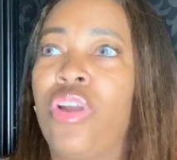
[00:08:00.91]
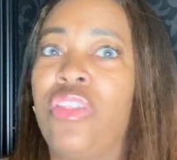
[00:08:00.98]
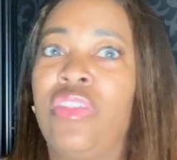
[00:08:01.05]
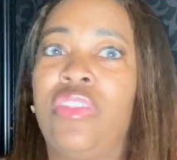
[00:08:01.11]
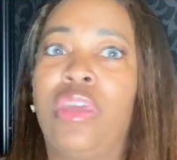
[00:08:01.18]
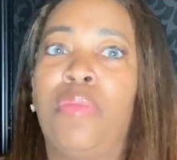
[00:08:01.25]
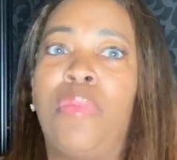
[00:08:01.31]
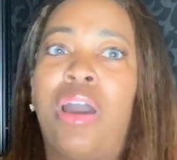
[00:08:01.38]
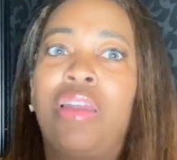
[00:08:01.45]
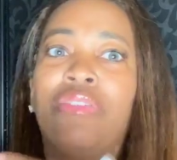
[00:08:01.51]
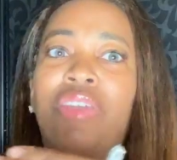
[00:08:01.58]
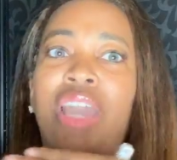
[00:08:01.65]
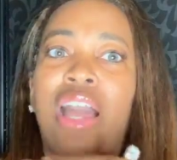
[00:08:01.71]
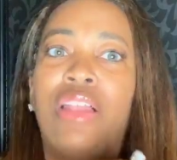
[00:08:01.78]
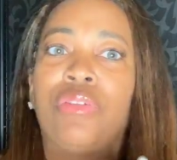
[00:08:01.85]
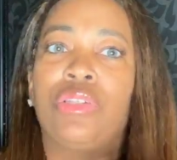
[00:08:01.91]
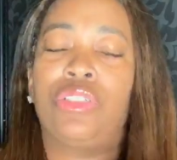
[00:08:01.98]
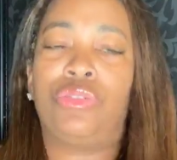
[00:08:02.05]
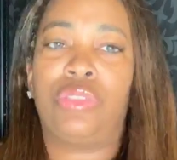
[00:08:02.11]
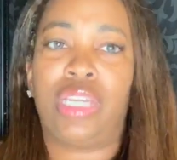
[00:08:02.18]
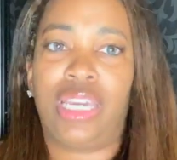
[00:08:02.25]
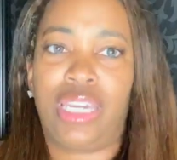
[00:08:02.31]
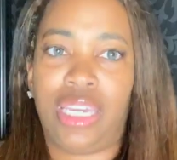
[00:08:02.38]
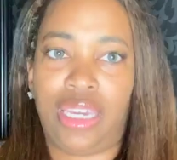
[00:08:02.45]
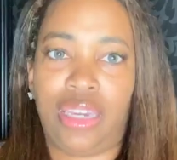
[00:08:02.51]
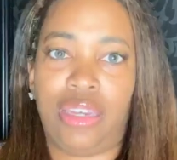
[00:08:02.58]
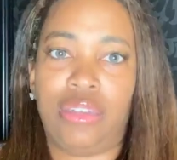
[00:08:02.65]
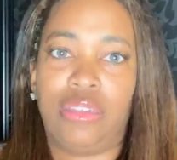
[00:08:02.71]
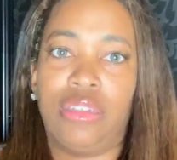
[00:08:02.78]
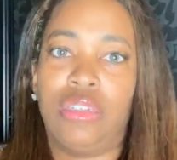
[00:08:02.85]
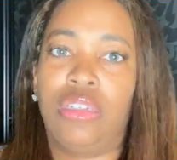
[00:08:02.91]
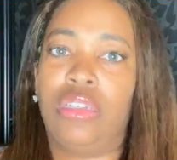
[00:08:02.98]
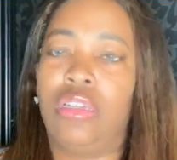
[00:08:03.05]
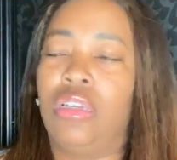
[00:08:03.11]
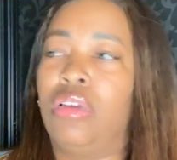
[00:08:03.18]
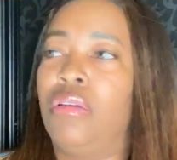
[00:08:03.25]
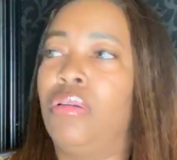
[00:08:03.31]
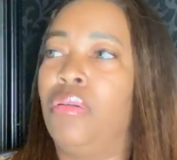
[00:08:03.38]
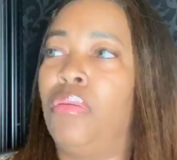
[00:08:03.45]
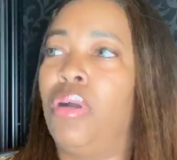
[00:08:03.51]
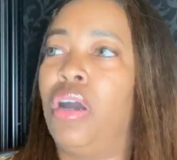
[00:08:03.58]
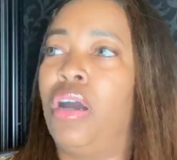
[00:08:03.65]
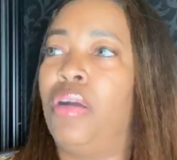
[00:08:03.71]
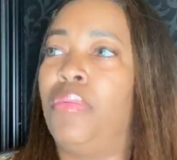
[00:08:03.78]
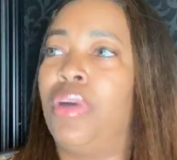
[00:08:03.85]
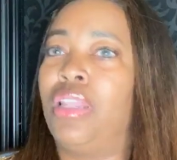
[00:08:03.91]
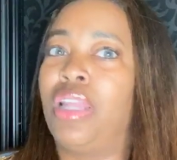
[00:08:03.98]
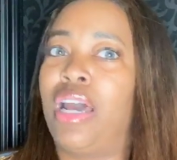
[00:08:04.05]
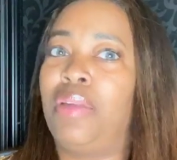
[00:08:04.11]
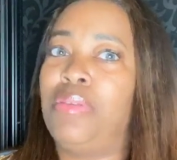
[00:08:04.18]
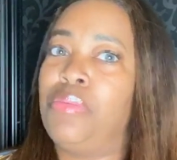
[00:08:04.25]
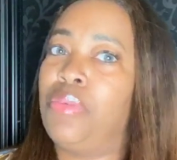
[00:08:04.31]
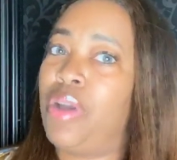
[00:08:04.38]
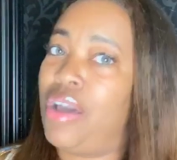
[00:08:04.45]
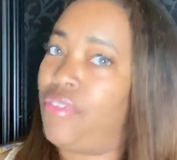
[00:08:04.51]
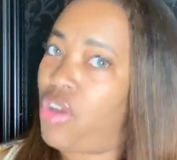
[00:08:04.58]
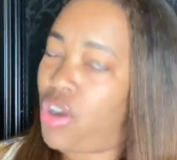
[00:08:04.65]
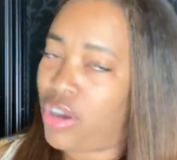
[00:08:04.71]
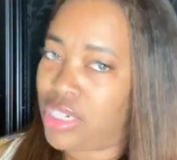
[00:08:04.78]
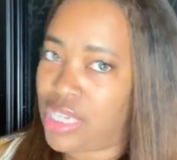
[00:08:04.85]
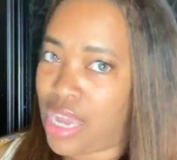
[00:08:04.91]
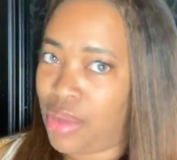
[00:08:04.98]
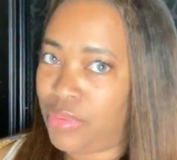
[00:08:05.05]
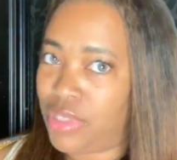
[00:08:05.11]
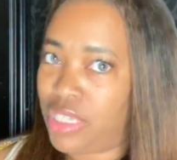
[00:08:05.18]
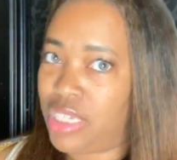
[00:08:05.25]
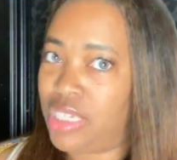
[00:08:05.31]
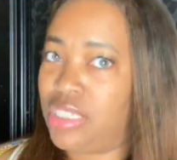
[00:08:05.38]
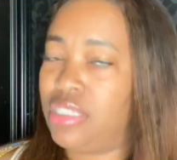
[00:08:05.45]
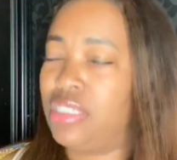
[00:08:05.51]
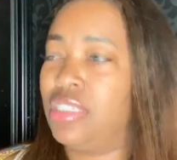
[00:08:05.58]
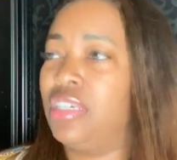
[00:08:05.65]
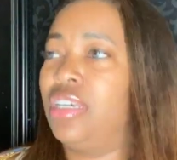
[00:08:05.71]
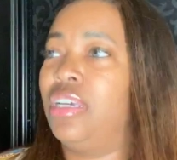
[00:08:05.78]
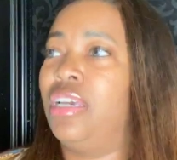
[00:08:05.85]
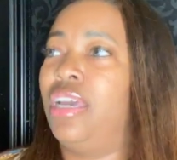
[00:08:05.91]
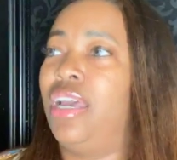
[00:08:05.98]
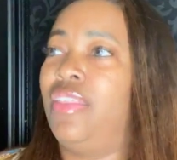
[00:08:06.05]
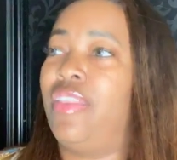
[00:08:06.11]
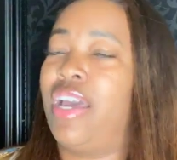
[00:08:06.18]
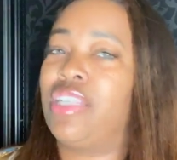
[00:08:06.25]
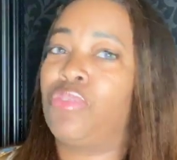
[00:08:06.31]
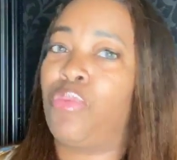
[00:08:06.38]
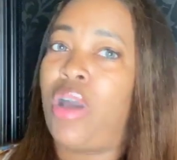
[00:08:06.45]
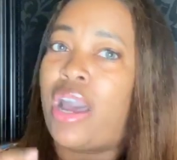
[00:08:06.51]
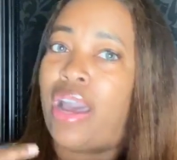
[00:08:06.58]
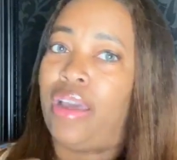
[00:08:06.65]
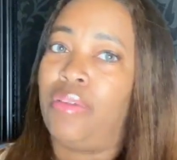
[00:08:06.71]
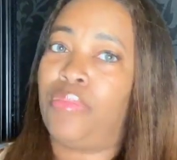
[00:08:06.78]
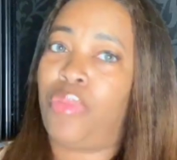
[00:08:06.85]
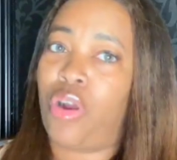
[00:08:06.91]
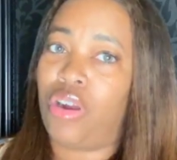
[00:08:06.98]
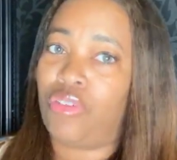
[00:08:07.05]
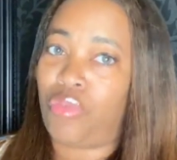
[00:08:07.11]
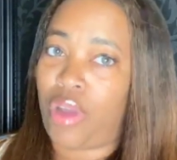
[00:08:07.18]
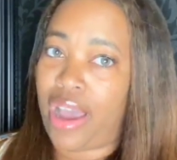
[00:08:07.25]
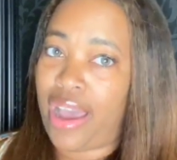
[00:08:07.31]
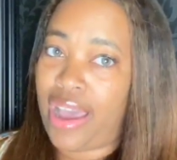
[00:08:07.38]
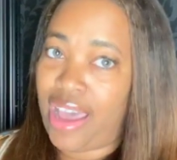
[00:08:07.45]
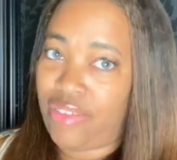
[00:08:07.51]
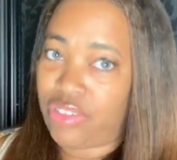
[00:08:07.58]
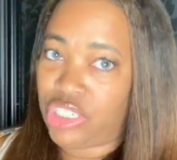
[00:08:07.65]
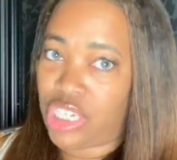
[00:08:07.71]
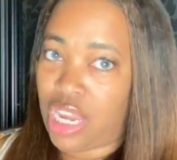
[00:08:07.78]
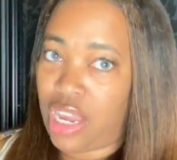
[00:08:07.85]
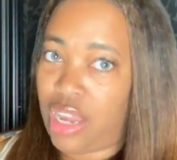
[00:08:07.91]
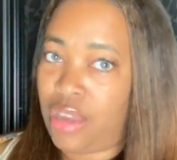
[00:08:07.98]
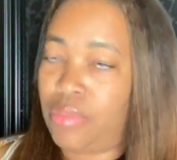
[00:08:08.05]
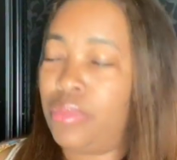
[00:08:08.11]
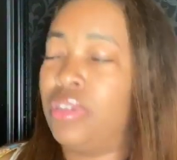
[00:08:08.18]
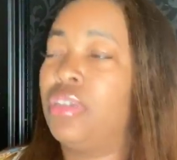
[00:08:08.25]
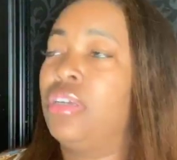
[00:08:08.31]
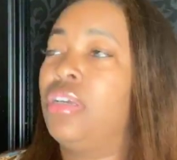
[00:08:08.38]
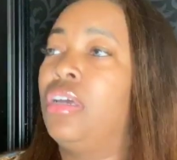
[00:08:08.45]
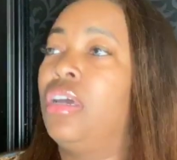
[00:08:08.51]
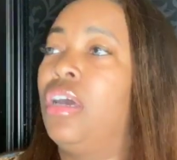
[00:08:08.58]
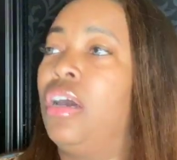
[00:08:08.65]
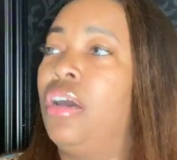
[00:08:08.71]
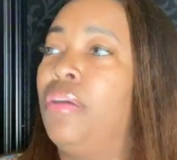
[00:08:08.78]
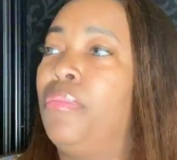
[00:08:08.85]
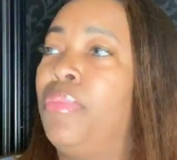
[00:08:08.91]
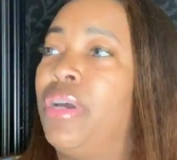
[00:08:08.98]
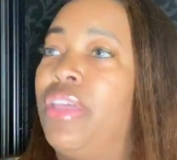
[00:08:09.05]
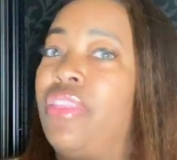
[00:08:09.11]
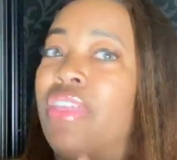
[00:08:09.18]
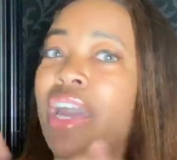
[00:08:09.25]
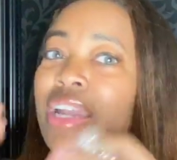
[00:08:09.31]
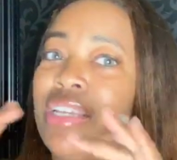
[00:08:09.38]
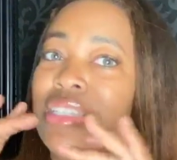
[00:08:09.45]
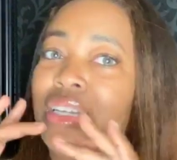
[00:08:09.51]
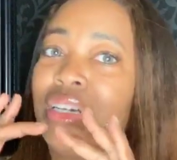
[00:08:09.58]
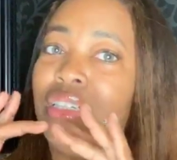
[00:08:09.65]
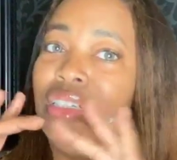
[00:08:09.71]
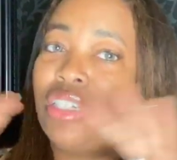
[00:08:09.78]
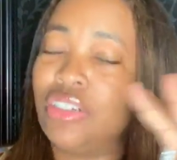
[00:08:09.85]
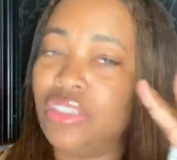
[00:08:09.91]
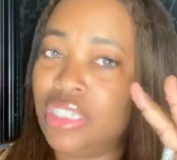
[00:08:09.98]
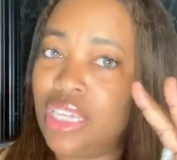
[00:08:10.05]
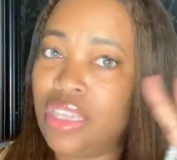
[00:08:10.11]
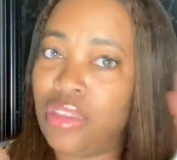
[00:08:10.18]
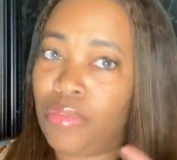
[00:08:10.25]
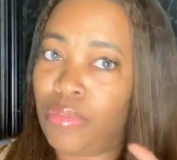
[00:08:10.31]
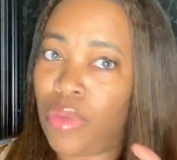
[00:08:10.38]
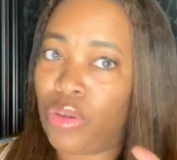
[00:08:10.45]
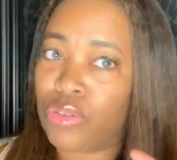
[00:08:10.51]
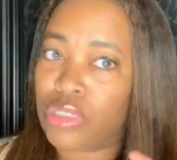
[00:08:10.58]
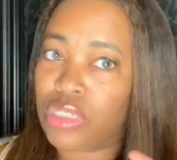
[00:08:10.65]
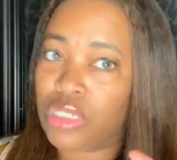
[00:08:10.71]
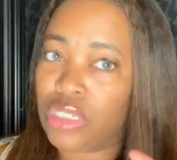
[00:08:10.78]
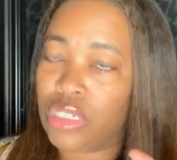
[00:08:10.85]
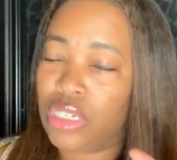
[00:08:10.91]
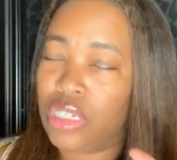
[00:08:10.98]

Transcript: than the amount of calories you take in. Um, a lot of people have a hard time with this, and that's why part of why I have a job. But that is clearly the most